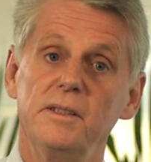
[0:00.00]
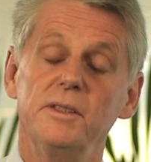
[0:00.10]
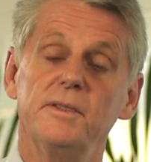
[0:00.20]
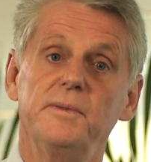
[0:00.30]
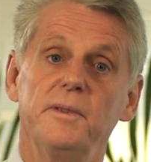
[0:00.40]

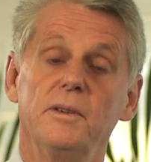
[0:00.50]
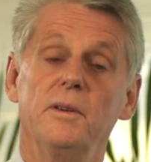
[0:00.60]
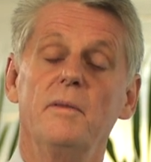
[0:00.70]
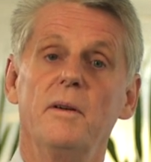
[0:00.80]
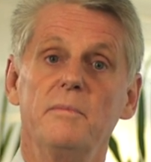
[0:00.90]
used
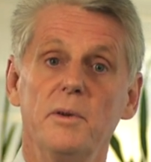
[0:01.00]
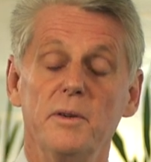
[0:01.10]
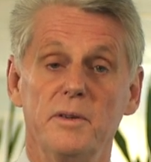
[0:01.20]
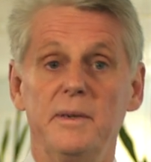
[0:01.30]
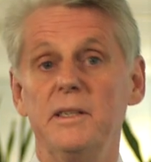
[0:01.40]
for
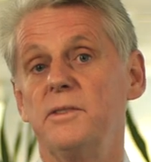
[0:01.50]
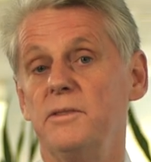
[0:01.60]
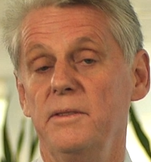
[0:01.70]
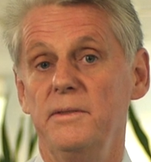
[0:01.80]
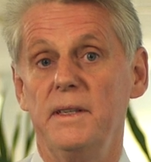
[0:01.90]
more
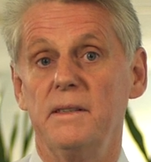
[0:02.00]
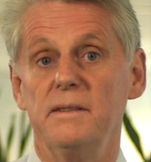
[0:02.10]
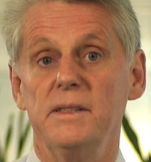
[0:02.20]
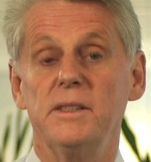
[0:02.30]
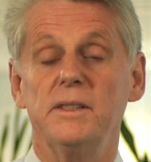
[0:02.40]
administrative
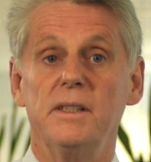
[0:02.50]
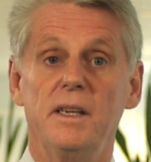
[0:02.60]
areas